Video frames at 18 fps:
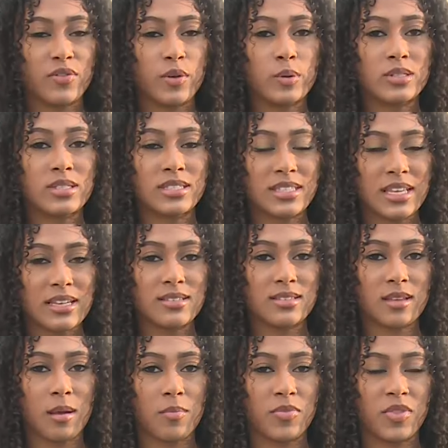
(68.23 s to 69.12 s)
if you
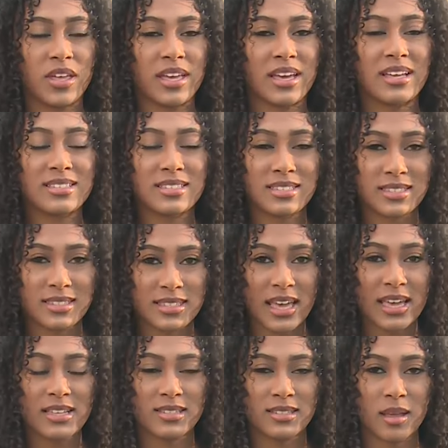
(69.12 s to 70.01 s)
see something,
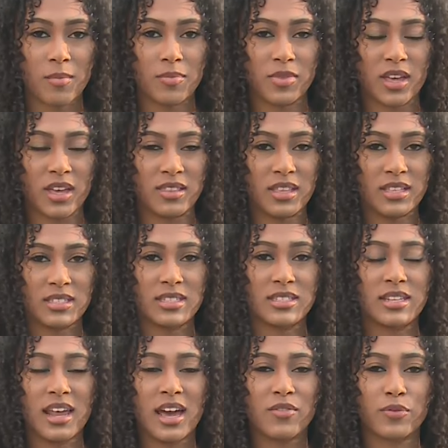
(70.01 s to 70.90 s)
say something.
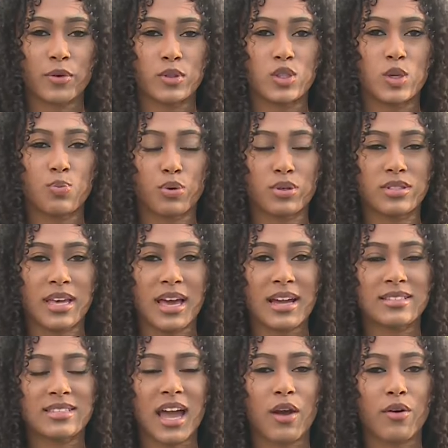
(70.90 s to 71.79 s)
This is an effort to
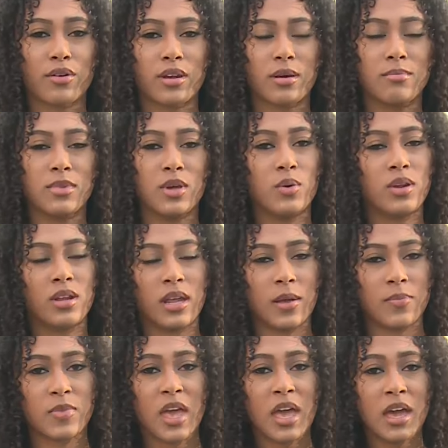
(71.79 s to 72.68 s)
protect our
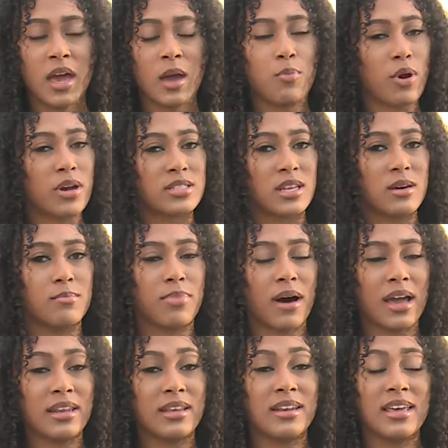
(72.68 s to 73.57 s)
community.
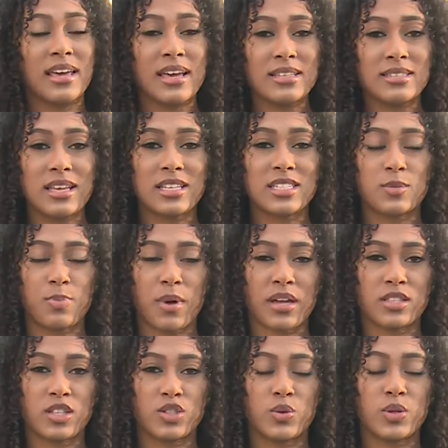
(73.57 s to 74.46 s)
President Biden is
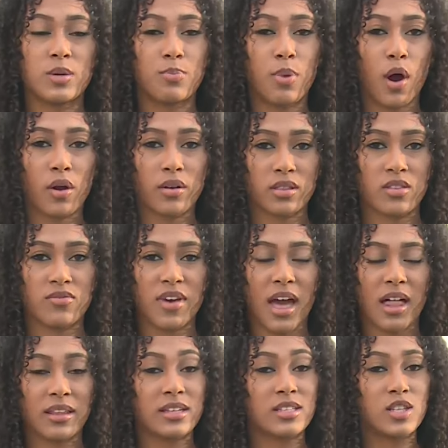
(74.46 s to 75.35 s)
expected to depart the
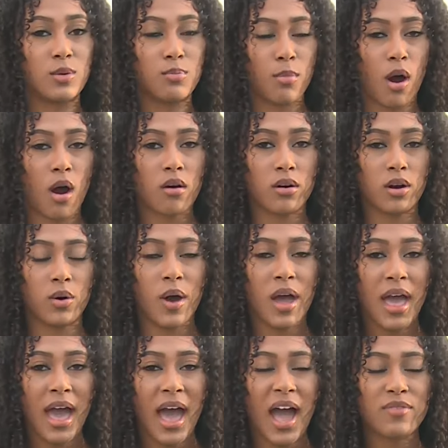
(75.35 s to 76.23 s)
valley
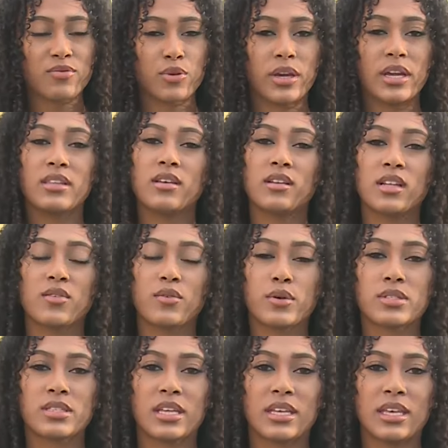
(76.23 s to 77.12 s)
tomorrow after he
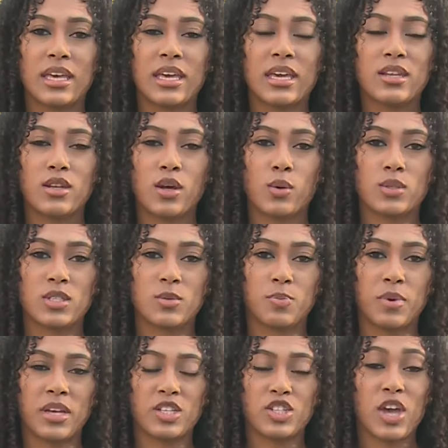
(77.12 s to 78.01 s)
delivers the keynote
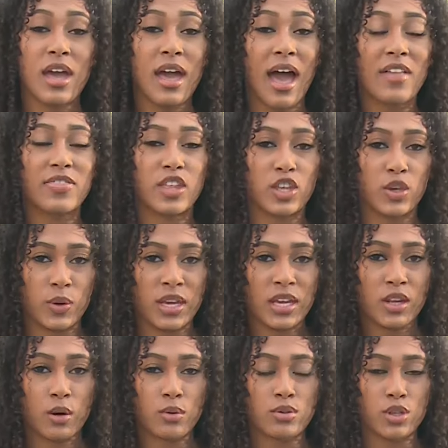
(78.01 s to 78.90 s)
speech at the
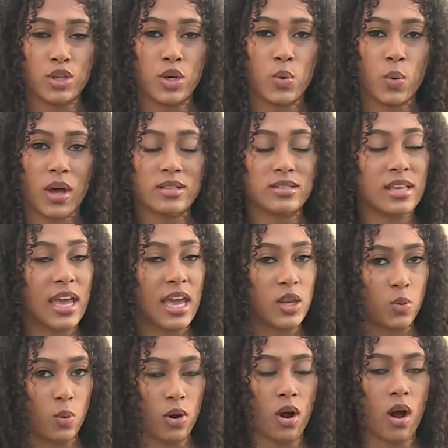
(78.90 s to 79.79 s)
UNIDOS U.S.
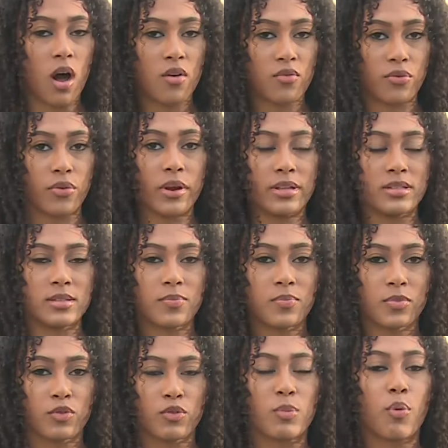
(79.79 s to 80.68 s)
Annual
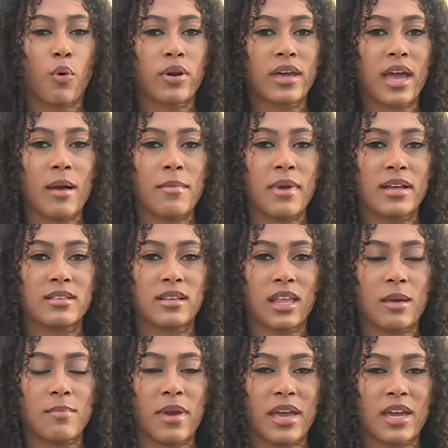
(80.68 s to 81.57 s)
Conference. Reporting at
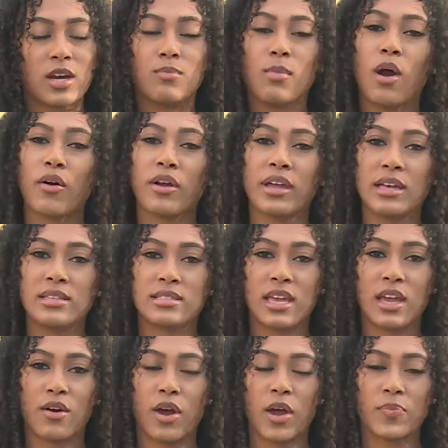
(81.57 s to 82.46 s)
Mandalay Bay, Kamari
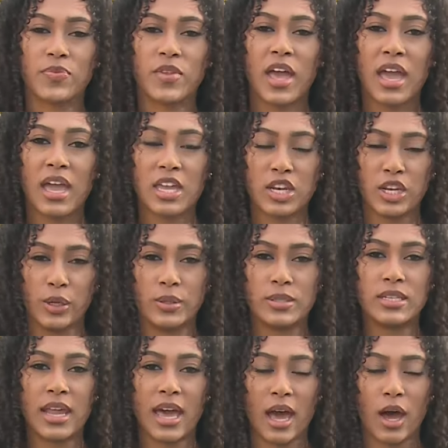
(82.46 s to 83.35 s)
Escara, 8 News